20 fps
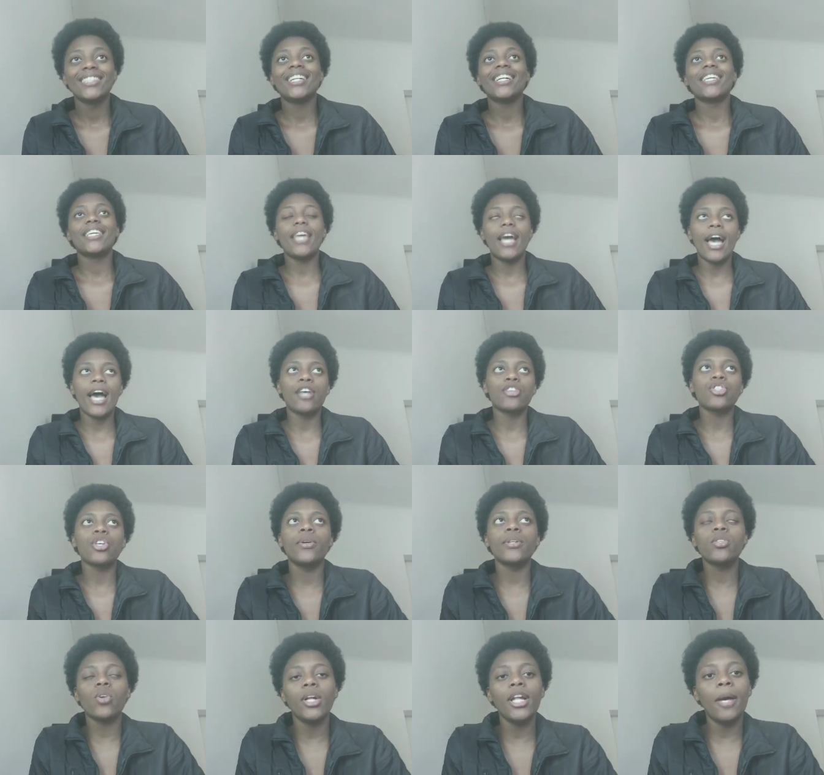Yeah, so
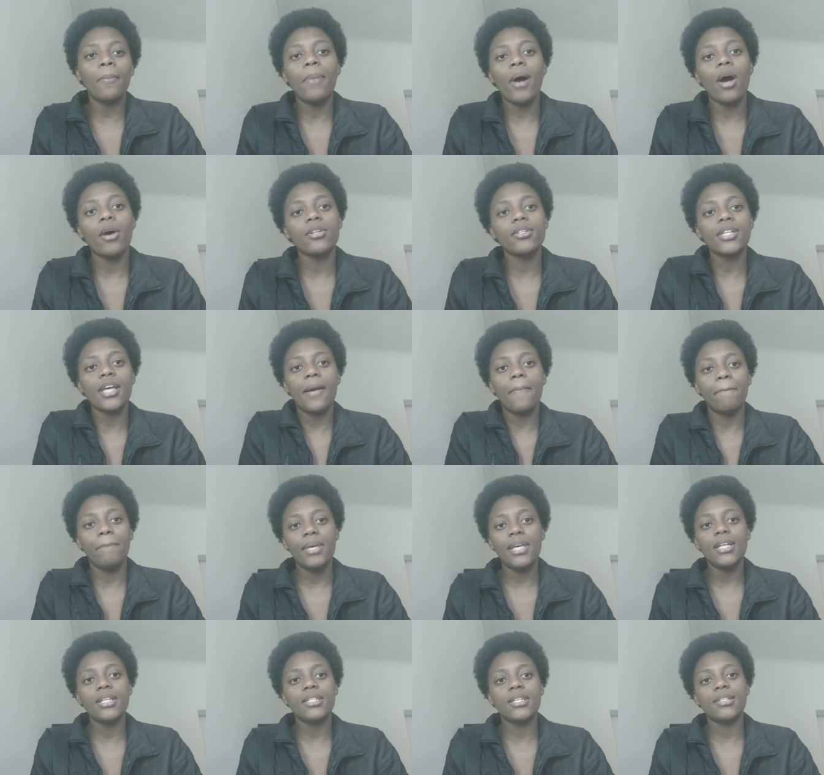it's all about
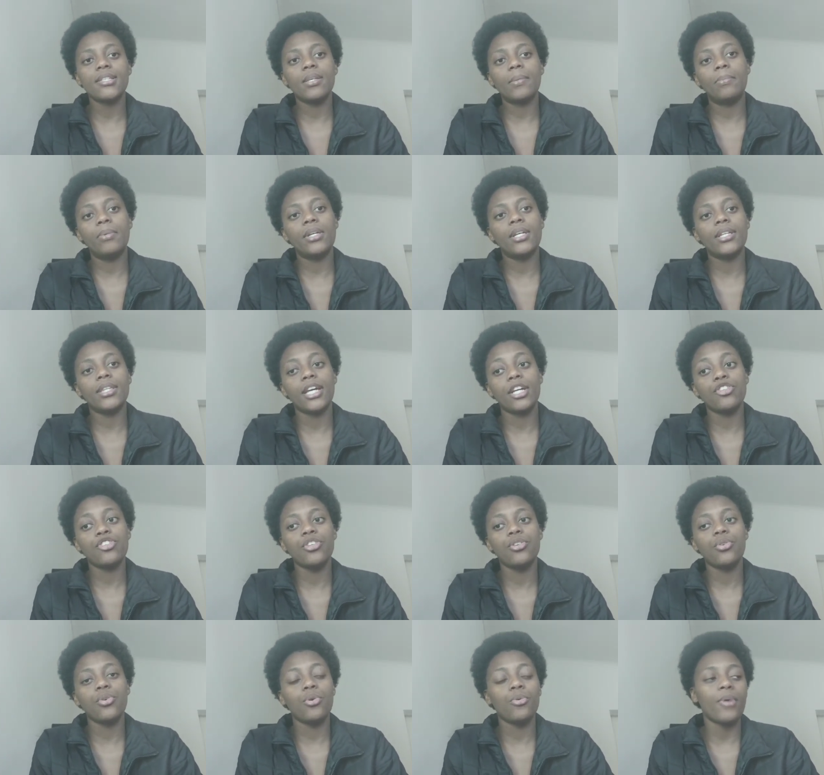being disciplined, that
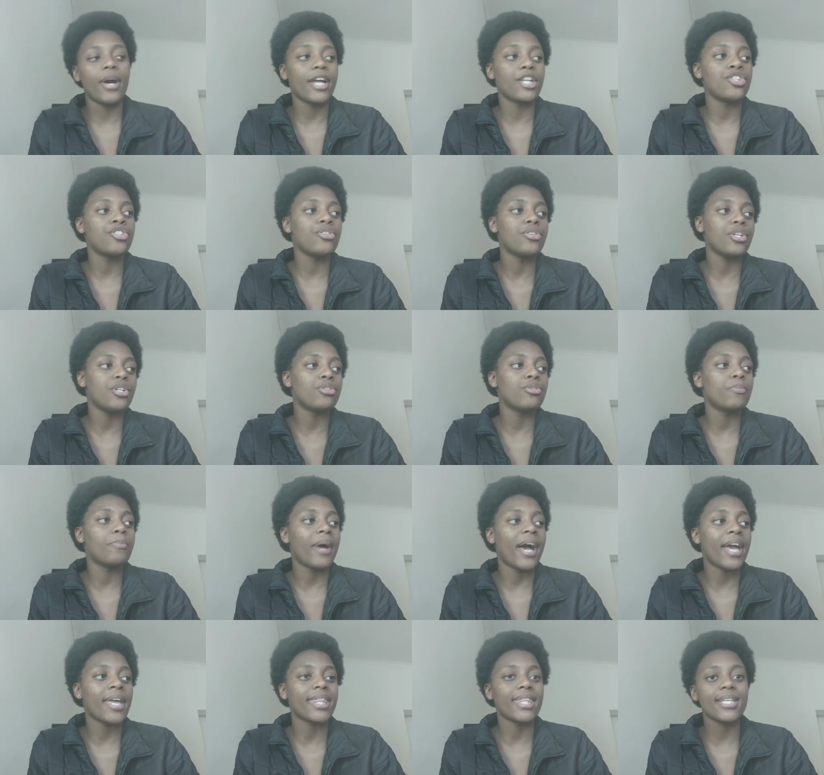you know what, you need to
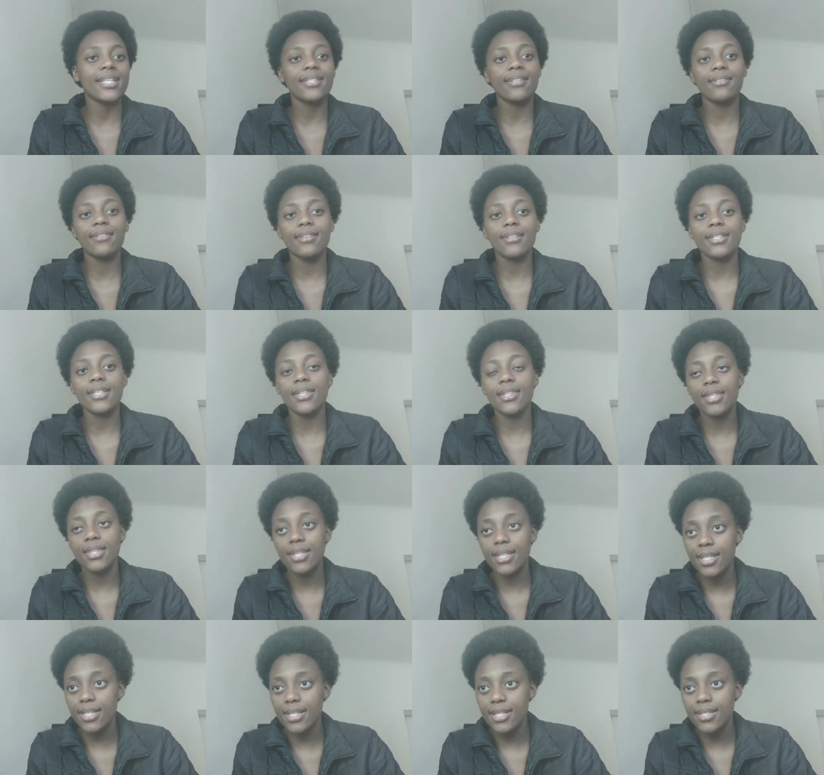buy this and this and
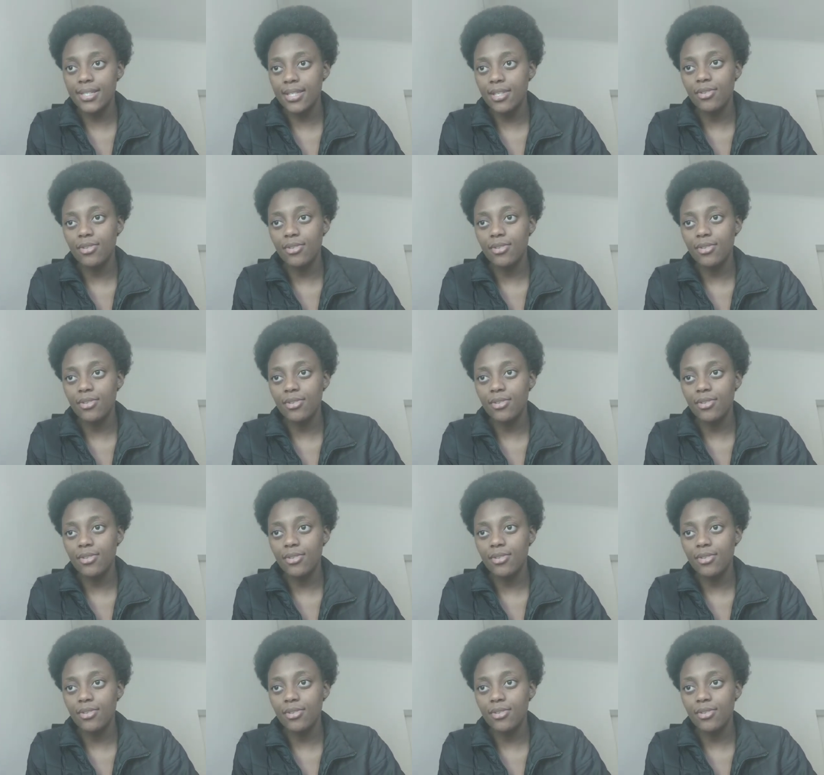this.